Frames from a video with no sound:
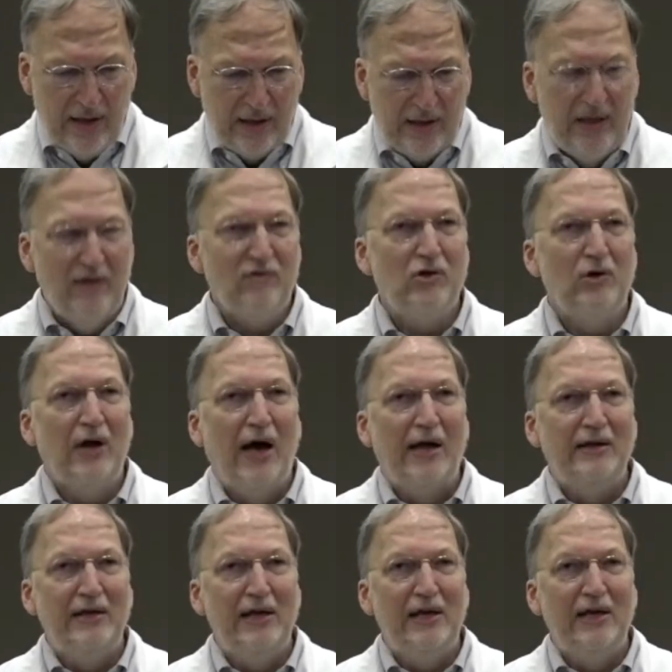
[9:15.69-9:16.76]
gives you an
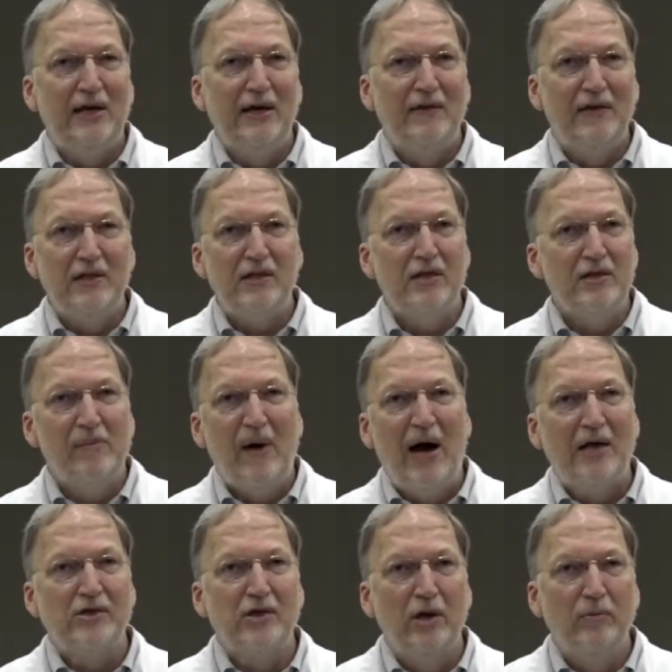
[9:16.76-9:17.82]
idea, and this is a
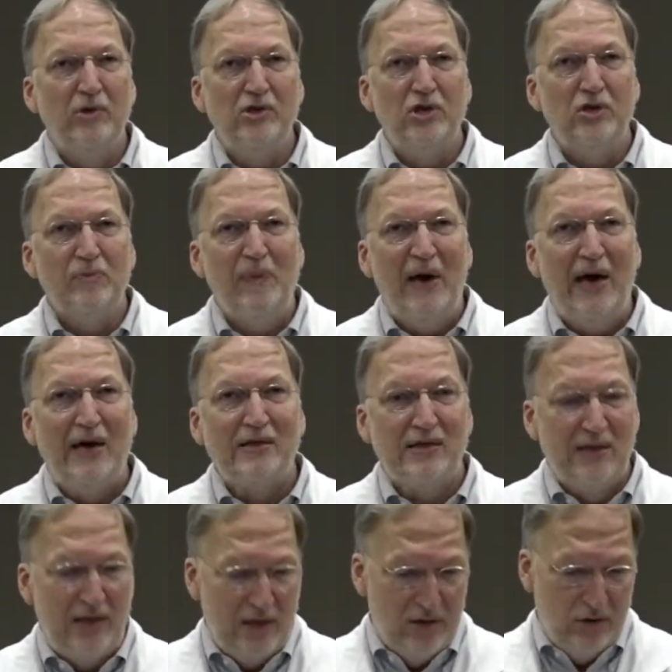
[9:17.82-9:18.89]
milestone we just
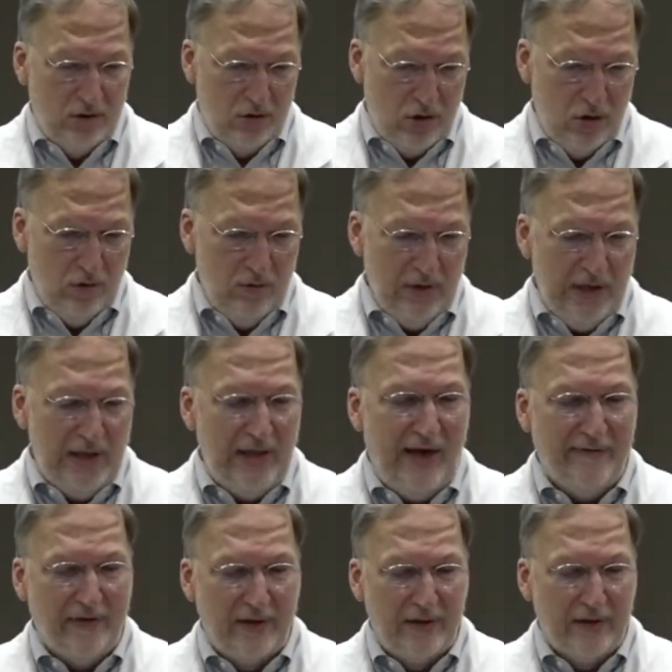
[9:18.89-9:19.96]
passed June the
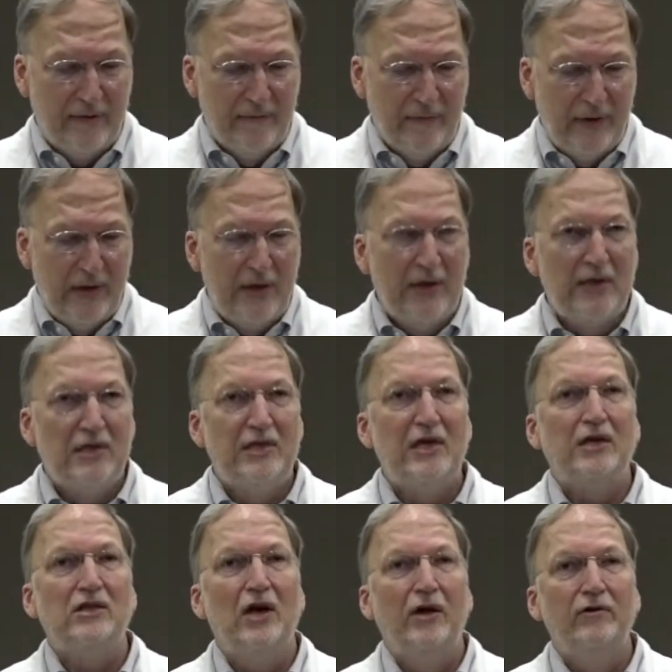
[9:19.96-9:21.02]
11th.
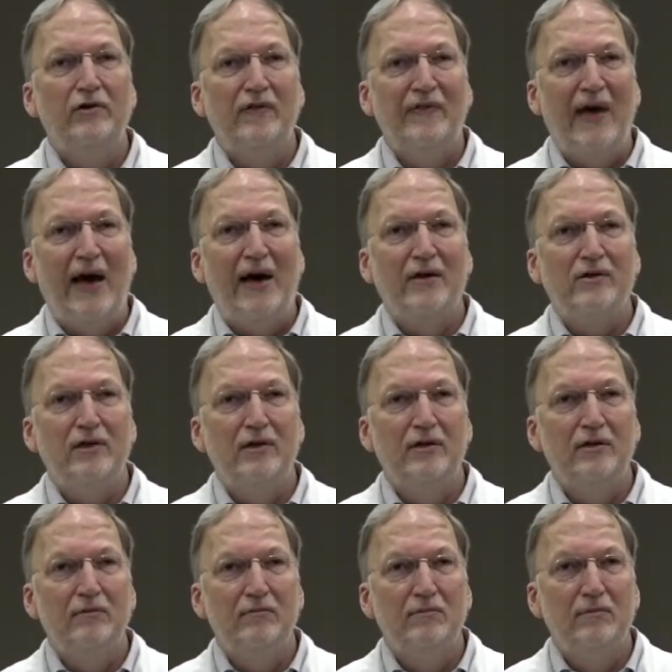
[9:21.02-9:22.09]

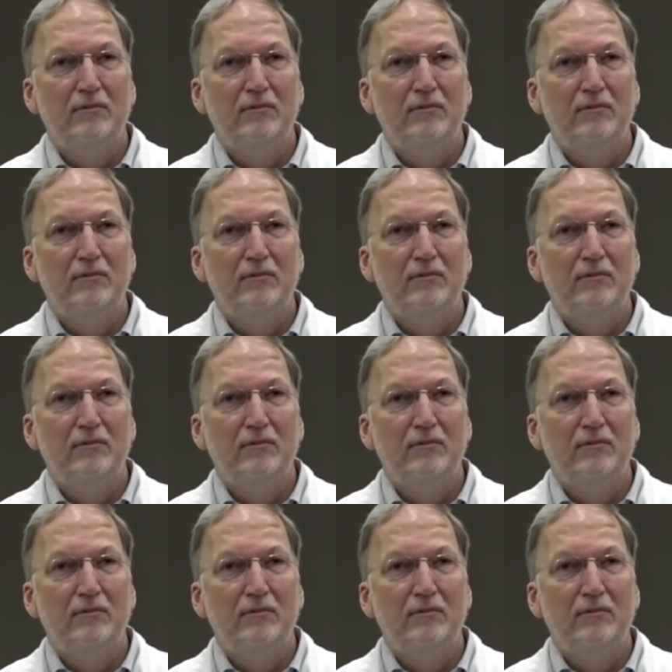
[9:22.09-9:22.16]
600,000